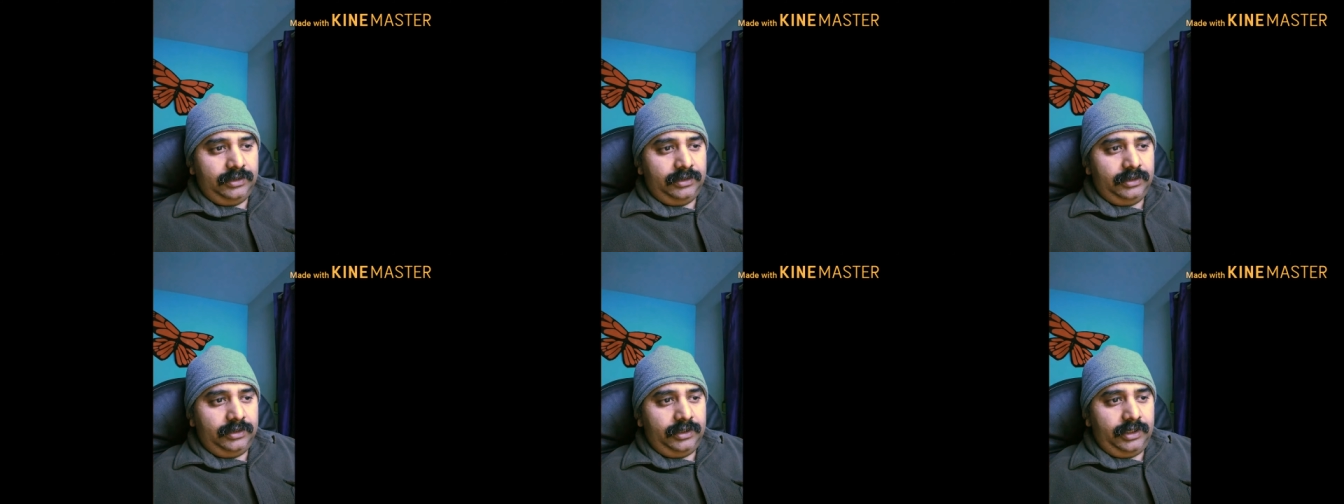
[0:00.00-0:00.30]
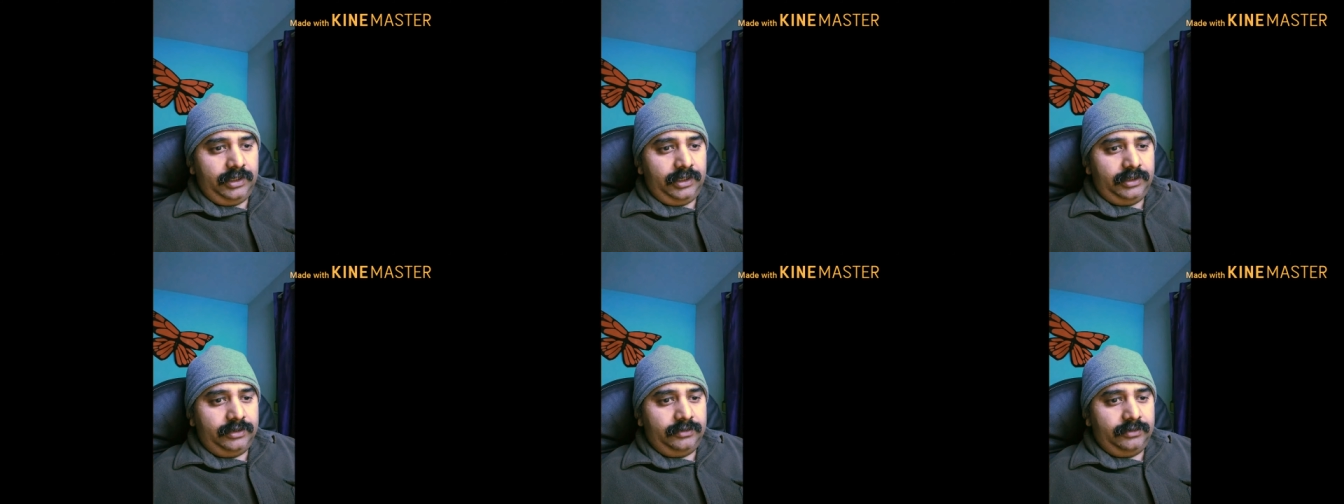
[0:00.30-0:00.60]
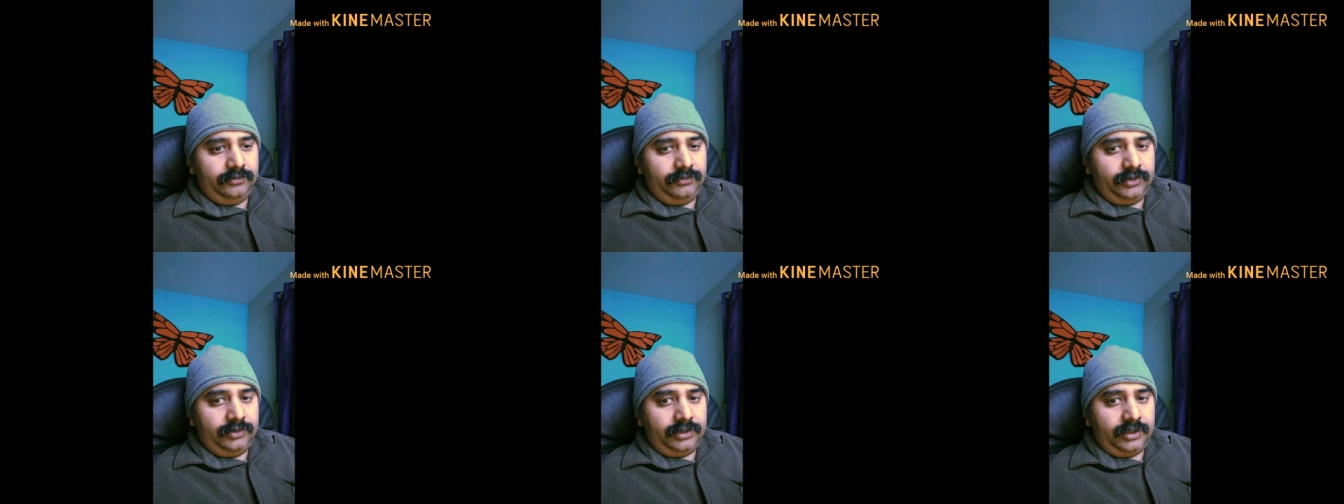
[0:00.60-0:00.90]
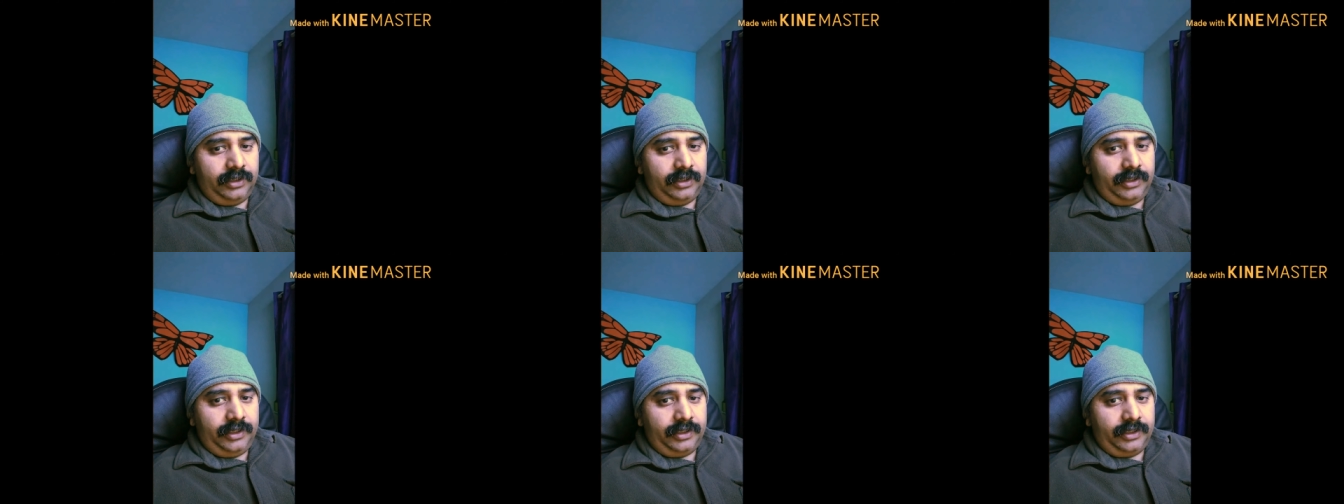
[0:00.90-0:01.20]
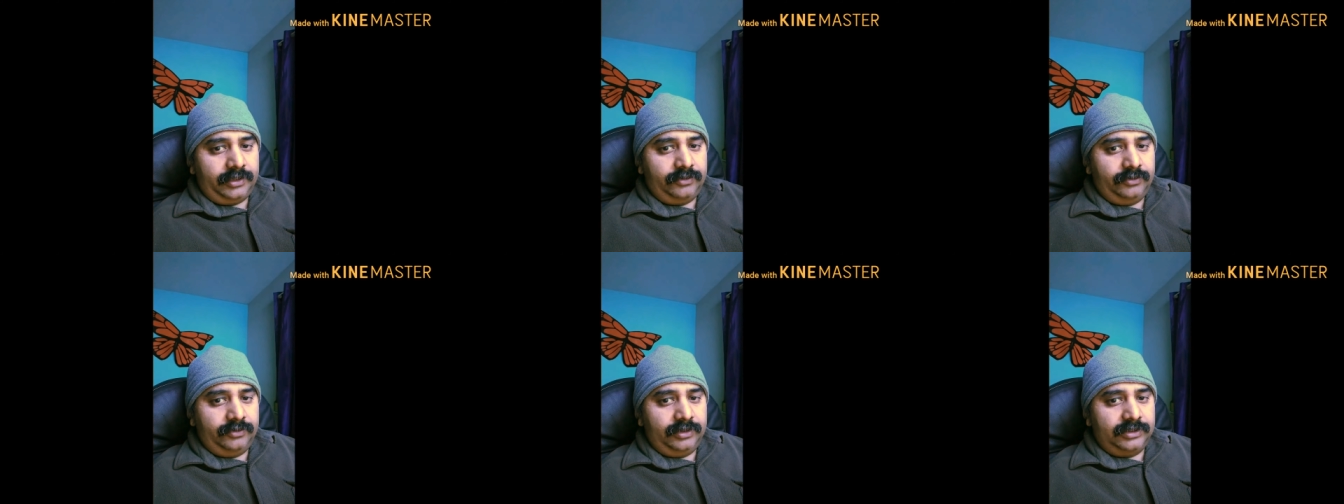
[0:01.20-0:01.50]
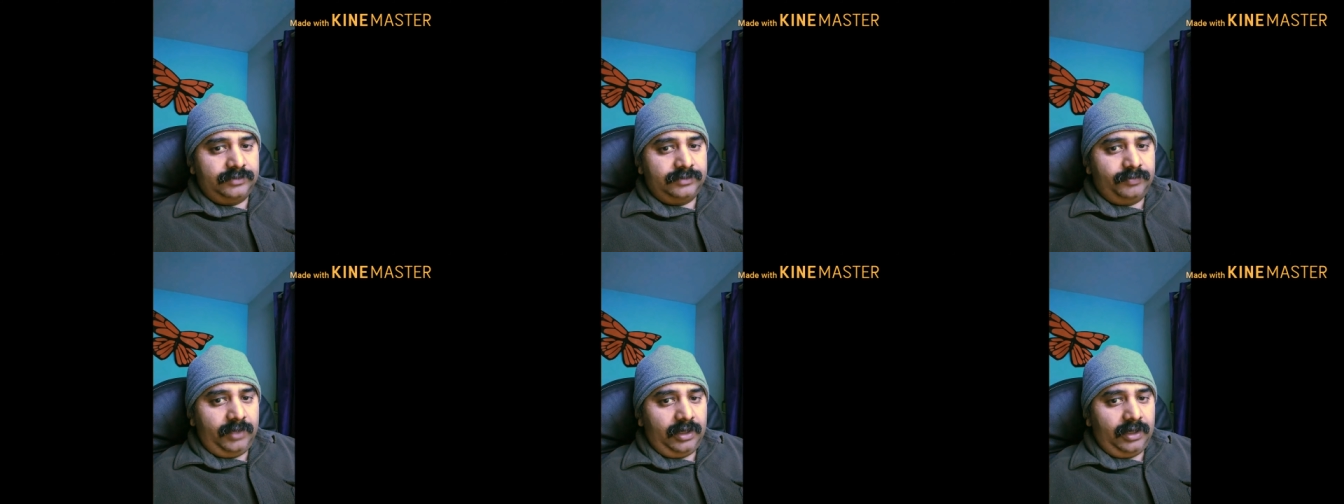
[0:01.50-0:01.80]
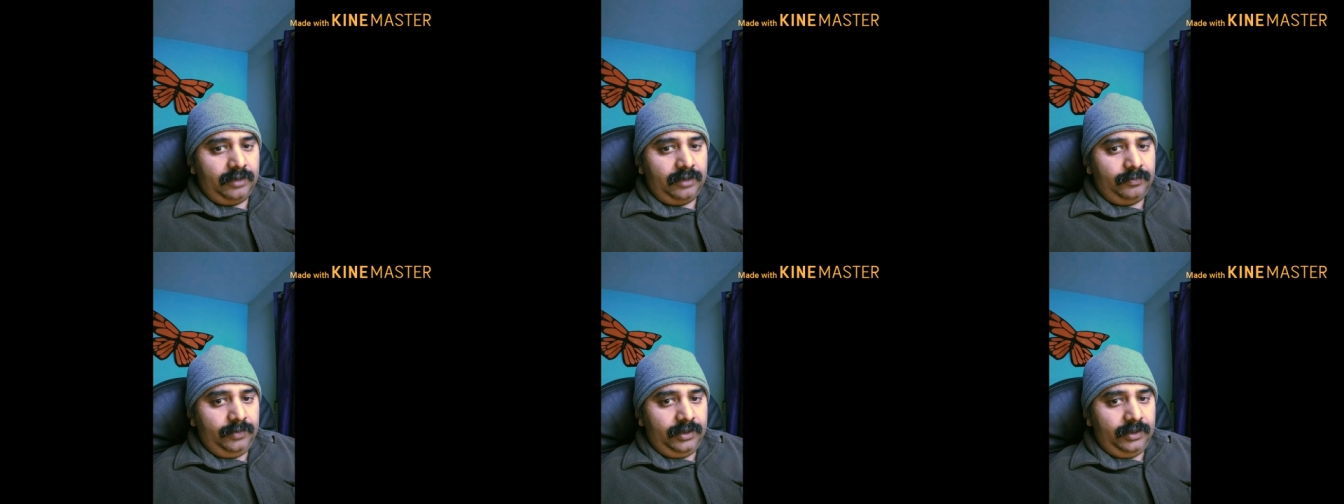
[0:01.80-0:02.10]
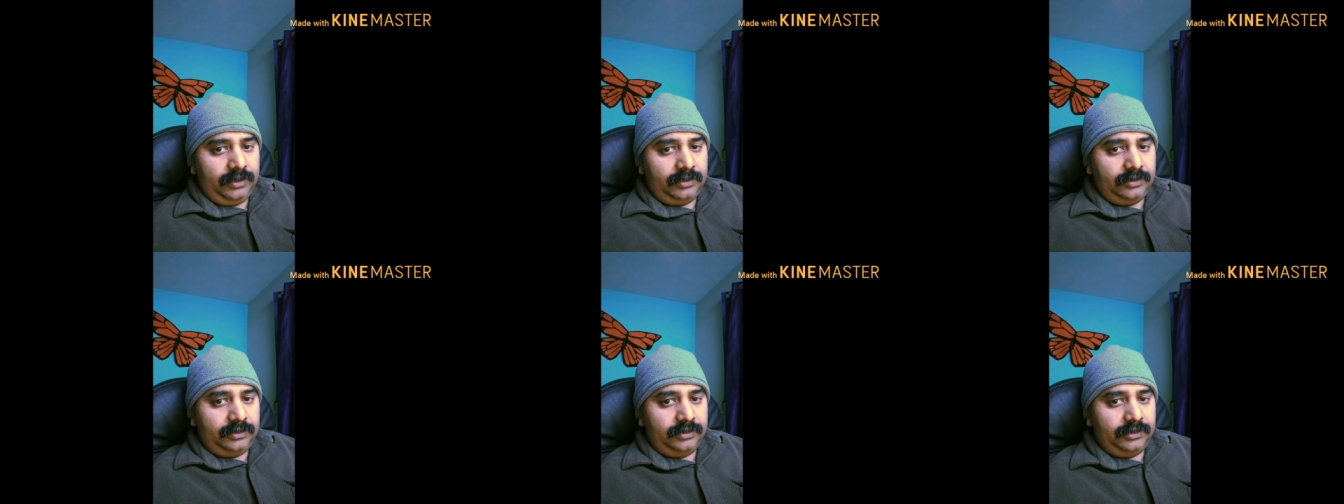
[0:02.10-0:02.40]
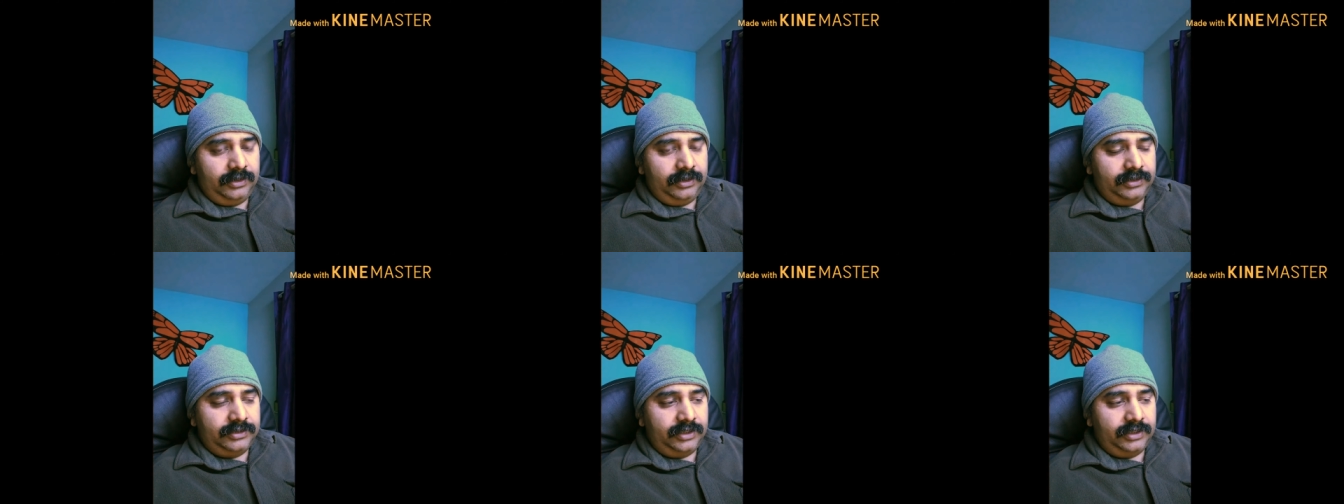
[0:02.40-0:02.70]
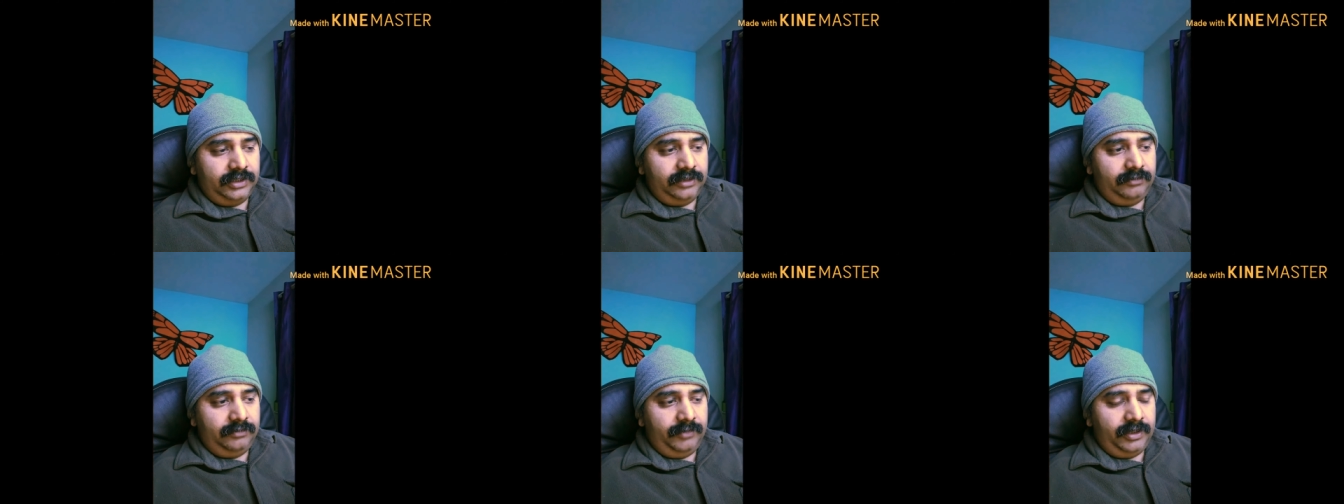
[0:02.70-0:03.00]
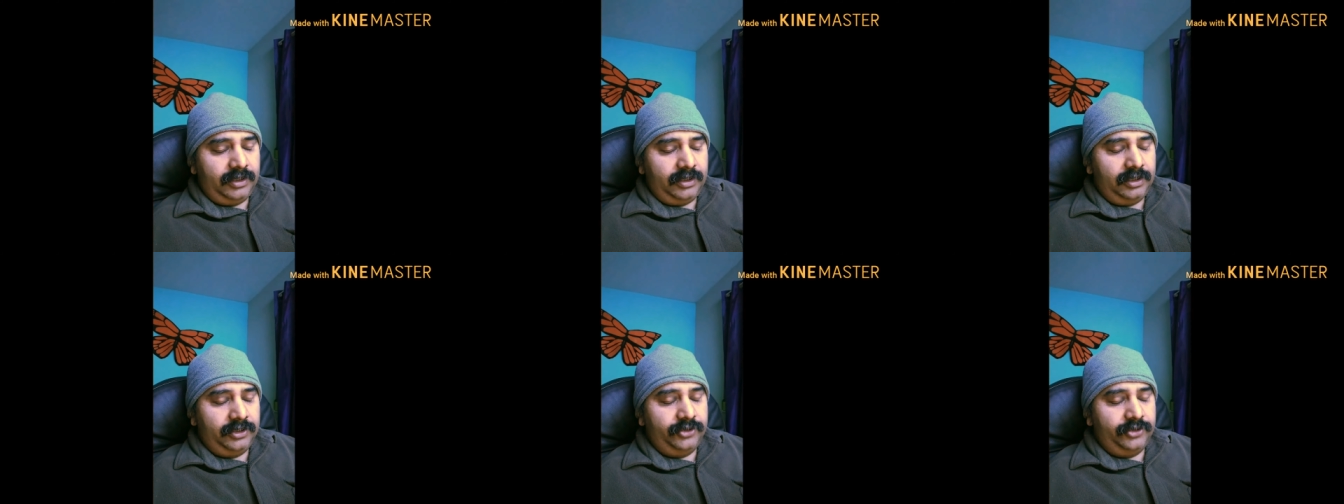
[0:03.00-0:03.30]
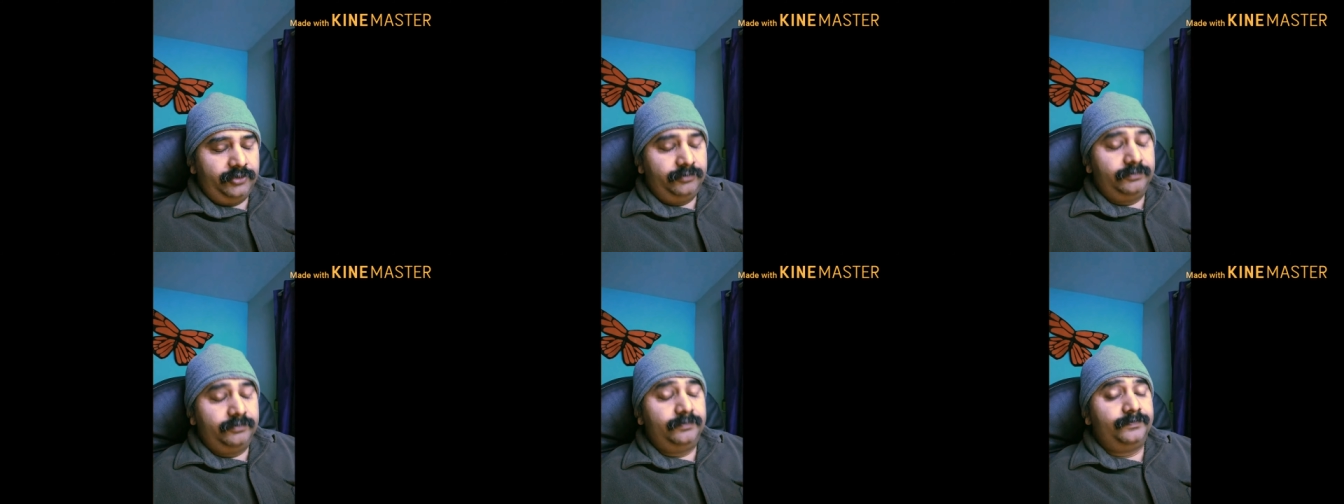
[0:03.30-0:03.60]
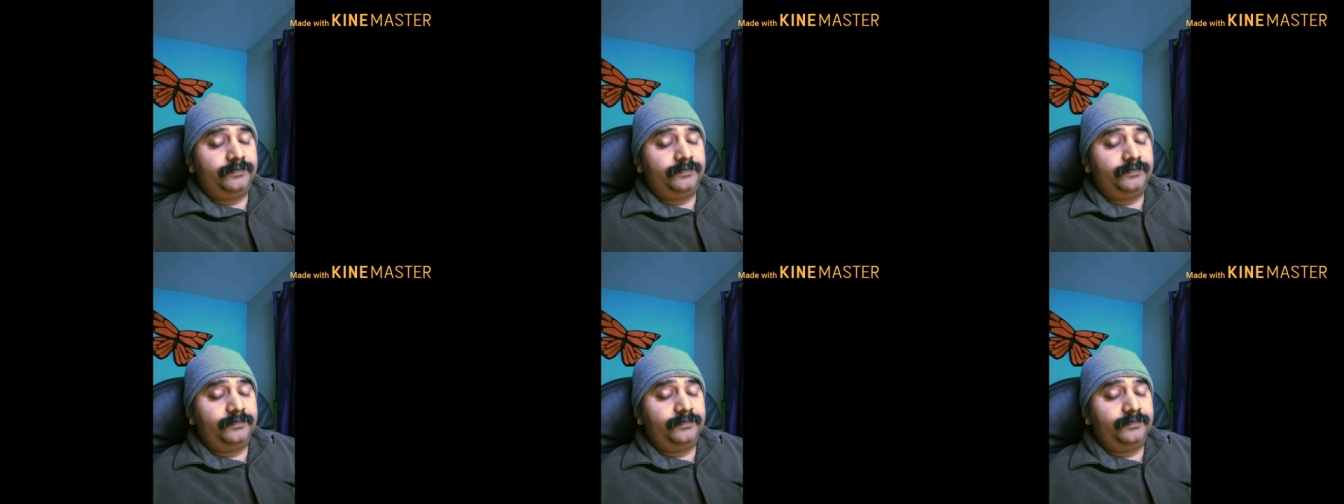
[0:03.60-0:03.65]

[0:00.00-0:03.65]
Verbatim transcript: that would connect to the spark plug inside the metal tube.